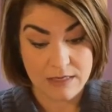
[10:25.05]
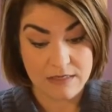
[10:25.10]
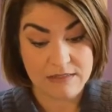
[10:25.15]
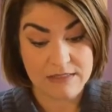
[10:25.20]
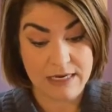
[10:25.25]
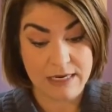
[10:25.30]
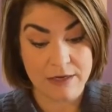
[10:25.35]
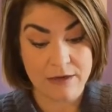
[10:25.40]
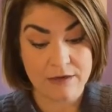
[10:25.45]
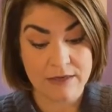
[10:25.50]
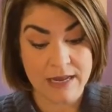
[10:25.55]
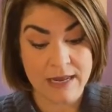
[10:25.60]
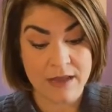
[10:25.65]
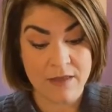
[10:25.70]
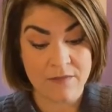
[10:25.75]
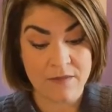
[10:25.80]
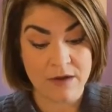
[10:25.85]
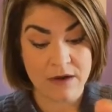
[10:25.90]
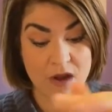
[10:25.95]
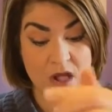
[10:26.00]
Tear
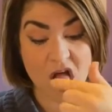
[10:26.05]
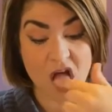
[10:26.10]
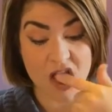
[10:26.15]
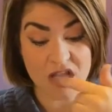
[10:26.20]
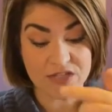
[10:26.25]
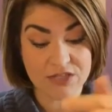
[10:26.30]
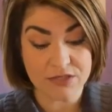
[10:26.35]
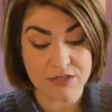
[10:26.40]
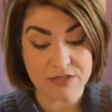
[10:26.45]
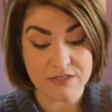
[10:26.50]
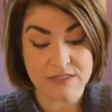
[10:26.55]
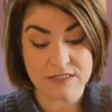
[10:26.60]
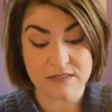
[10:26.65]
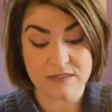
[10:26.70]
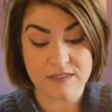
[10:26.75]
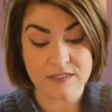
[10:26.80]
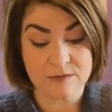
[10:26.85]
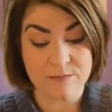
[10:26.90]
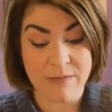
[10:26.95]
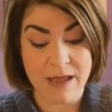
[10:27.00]
down their altars,
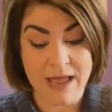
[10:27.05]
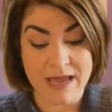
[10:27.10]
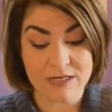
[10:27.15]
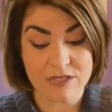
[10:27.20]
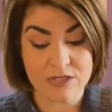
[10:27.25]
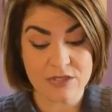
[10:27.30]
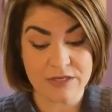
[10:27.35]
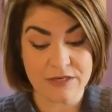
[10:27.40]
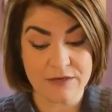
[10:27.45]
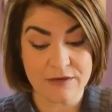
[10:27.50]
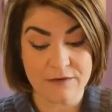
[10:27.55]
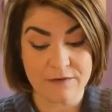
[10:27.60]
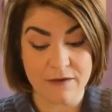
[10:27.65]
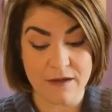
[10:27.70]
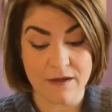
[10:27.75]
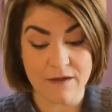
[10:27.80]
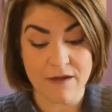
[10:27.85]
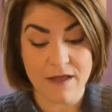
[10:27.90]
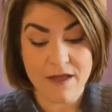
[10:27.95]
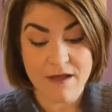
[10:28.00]
smash their
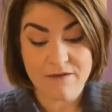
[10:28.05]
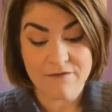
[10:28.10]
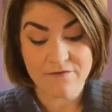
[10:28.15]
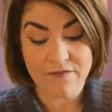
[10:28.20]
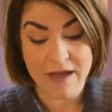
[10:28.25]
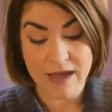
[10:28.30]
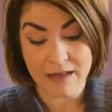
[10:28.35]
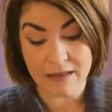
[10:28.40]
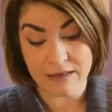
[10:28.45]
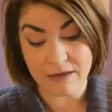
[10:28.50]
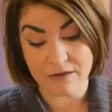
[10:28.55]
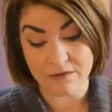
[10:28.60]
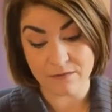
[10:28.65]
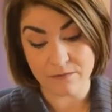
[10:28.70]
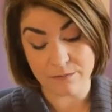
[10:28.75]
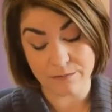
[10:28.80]
phallic